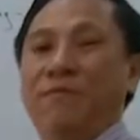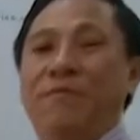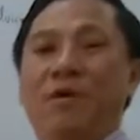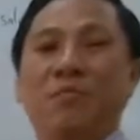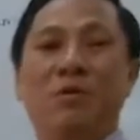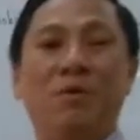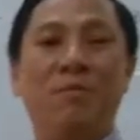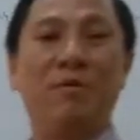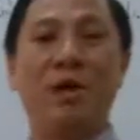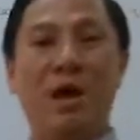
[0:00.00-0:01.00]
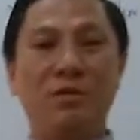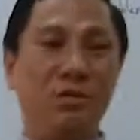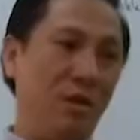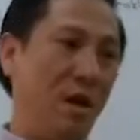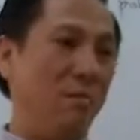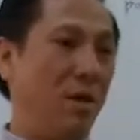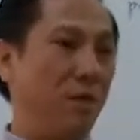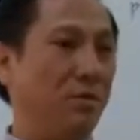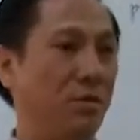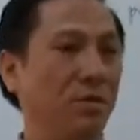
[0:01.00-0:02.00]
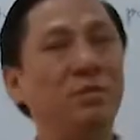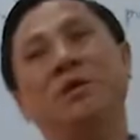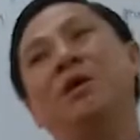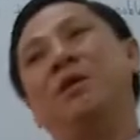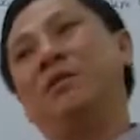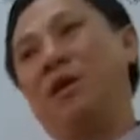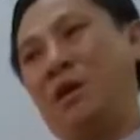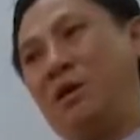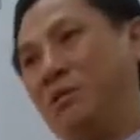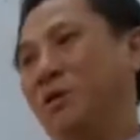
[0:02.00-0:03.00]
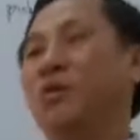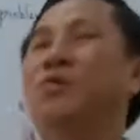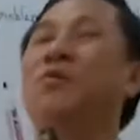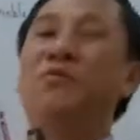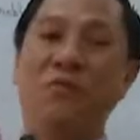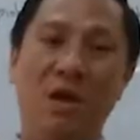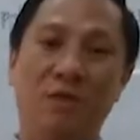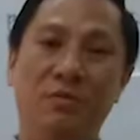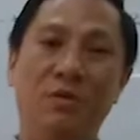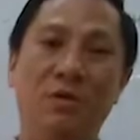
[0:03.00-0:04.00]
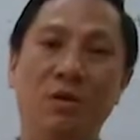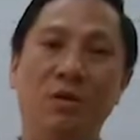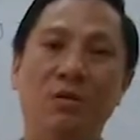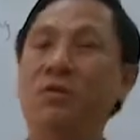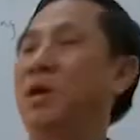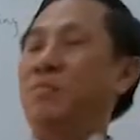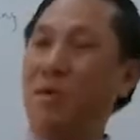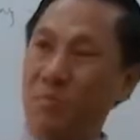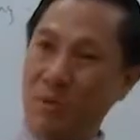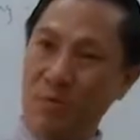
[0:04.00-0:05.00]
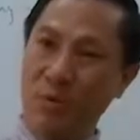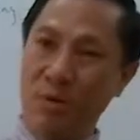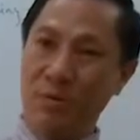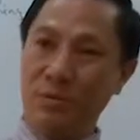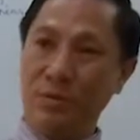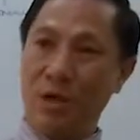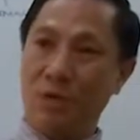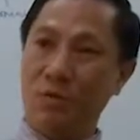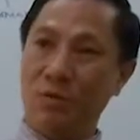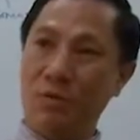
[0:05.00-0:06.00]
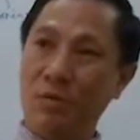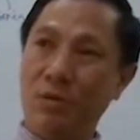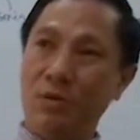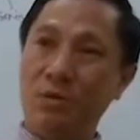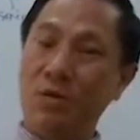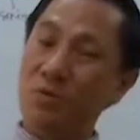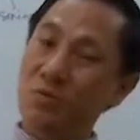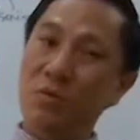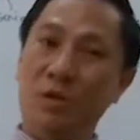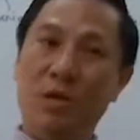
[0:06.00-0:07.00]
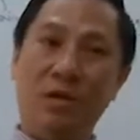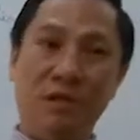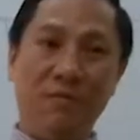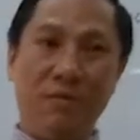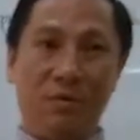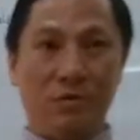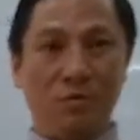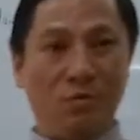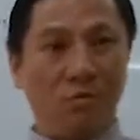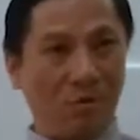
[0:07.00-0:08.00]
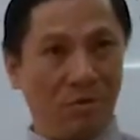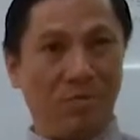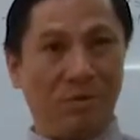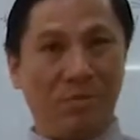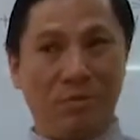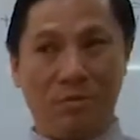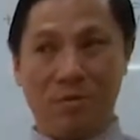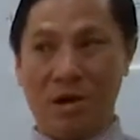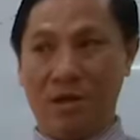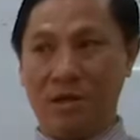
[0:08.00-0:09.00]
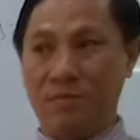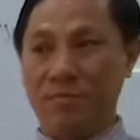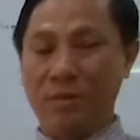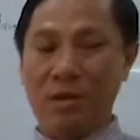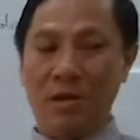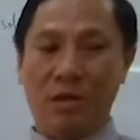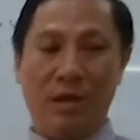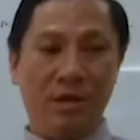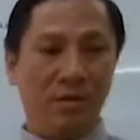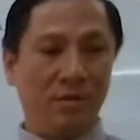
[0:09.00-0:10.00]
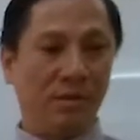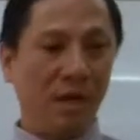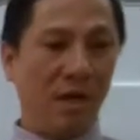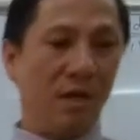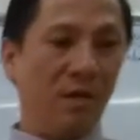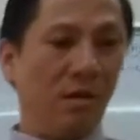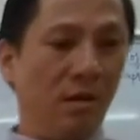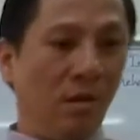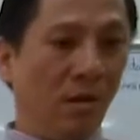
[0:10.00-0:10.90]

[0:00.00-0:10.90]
verbal comprehension dimensions, then you fail. You can make people understand you. So it's difficult to work with people, right? And the second